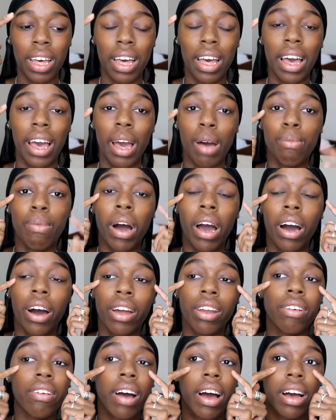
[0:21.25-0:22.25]
and my
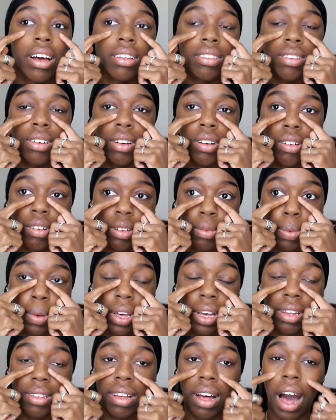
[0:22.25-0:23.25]
under eye circles,
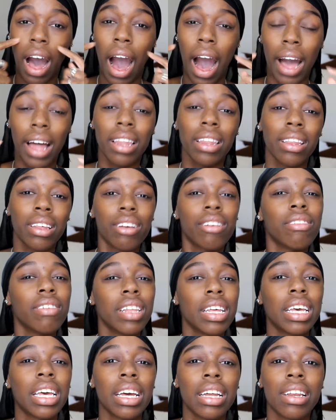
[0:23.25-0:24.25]
because I
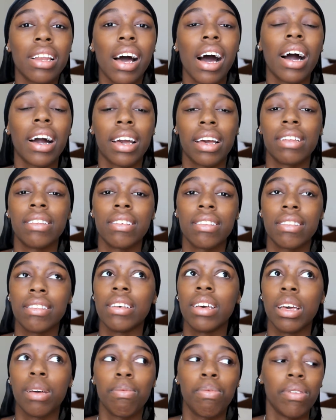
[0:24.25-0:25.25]
literally cannot get to
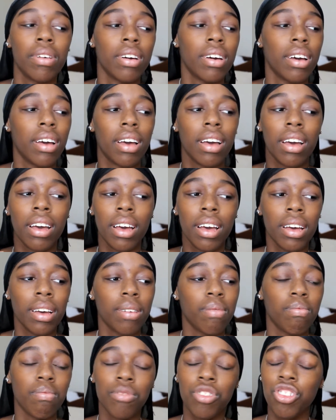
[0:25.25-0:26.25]
sleep
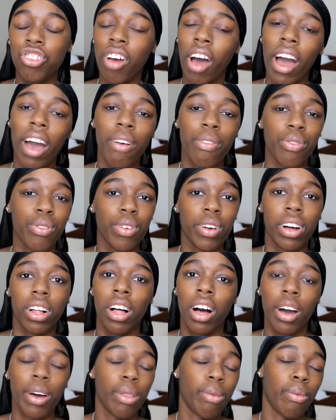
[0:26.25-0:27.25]
shy of 3
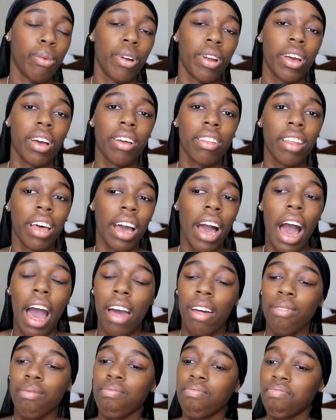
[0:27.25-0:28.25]
o'clock in the morning. Like
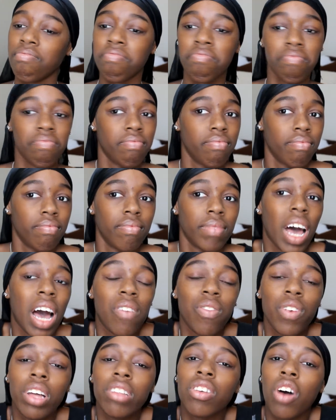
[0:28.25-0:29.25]

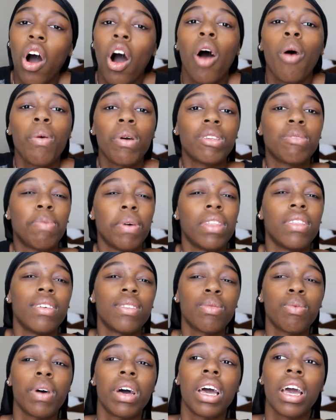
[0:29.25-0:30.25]
it's always been
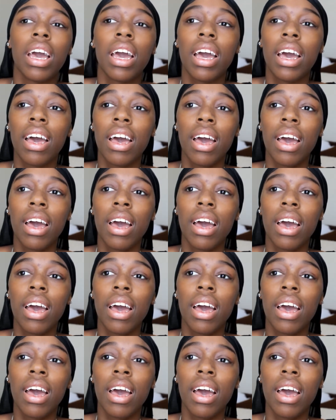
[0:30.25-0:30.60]
this way,